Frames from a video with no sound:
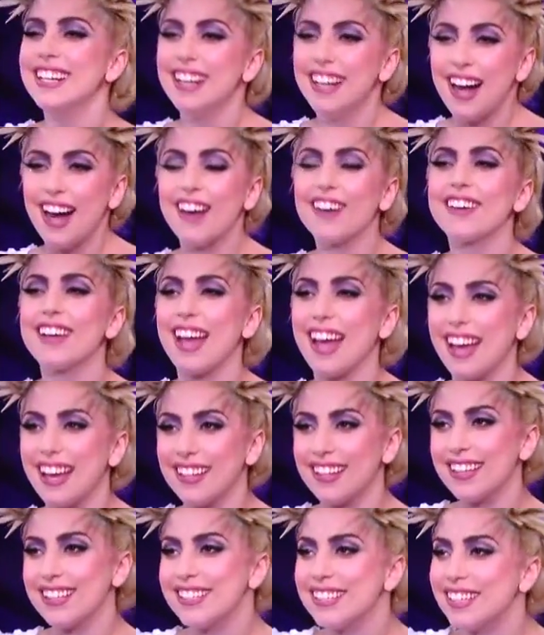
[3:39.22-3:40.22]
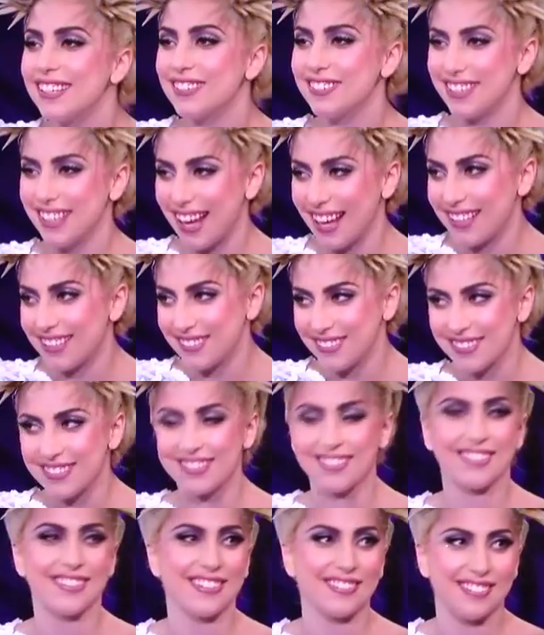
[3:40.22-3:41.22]
Okay, let's see if she
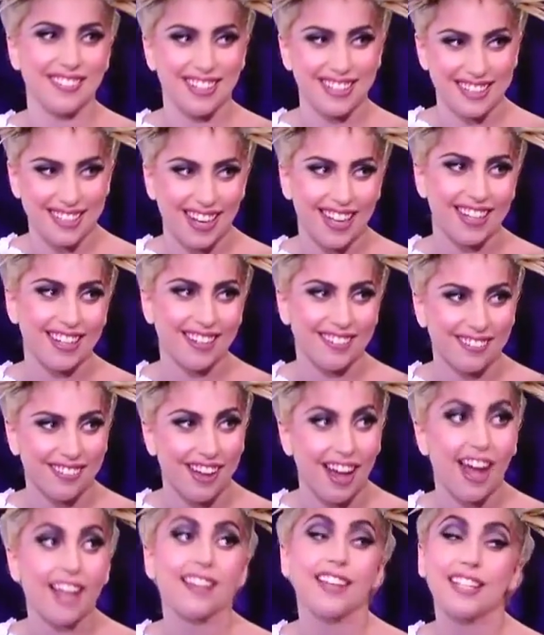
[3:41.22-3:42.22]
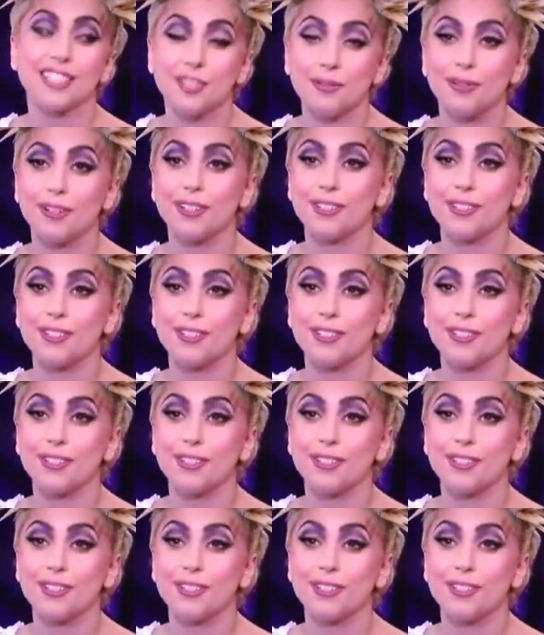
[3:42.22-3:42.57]
handles 3 minutes. I love it. I'd like to be